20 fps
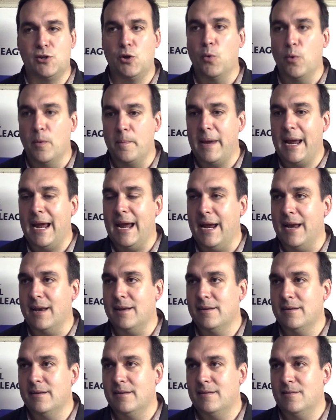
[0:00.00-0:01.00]
to a
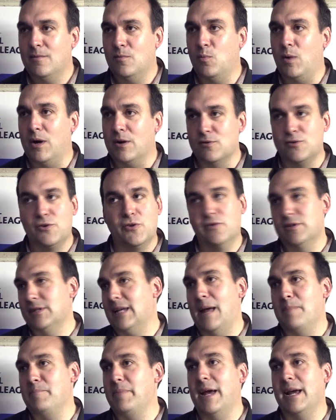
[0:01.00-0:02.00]
man, one or two
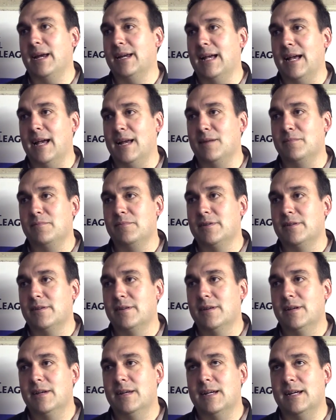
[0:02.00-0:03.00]
just had bad games.
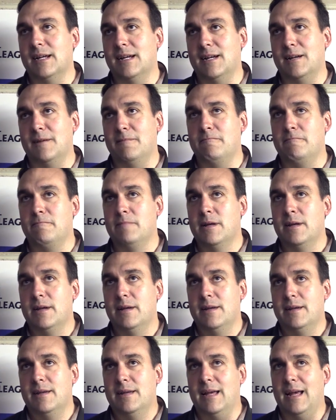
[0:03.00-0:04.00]
And
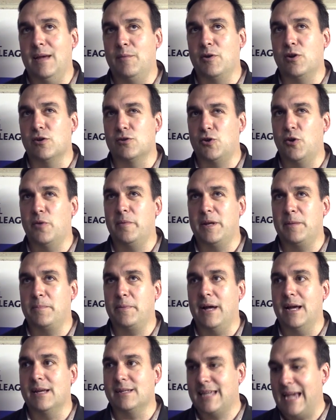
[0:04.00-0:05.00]
we've got too many
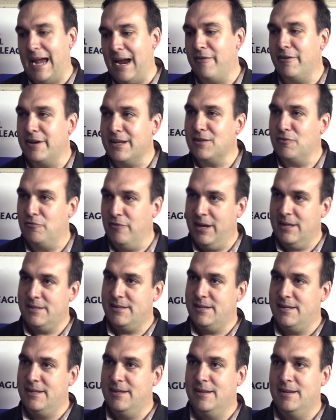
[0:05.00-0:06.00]
players carrying the
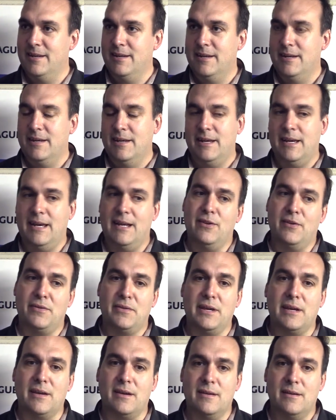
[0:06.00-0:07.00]
rest. And I
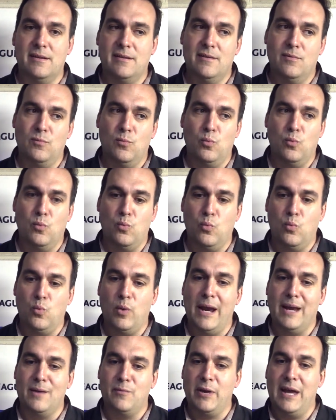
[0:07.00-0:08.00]
think
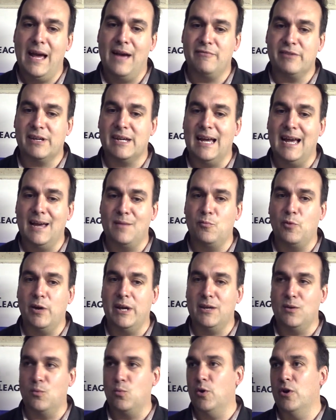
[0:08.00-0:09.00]
when we have a game where
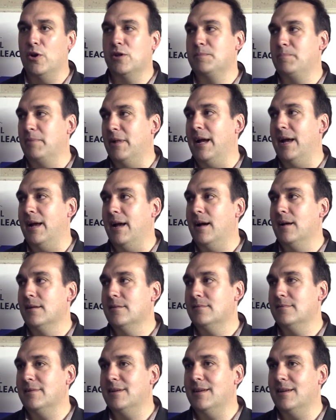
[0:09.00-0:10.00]
your worst player
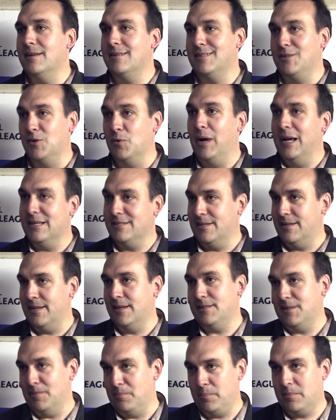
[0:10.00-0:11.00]
still has a
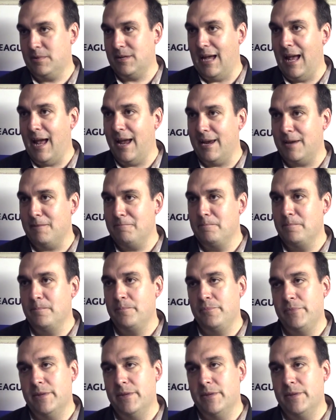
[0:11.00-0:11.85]
decent game,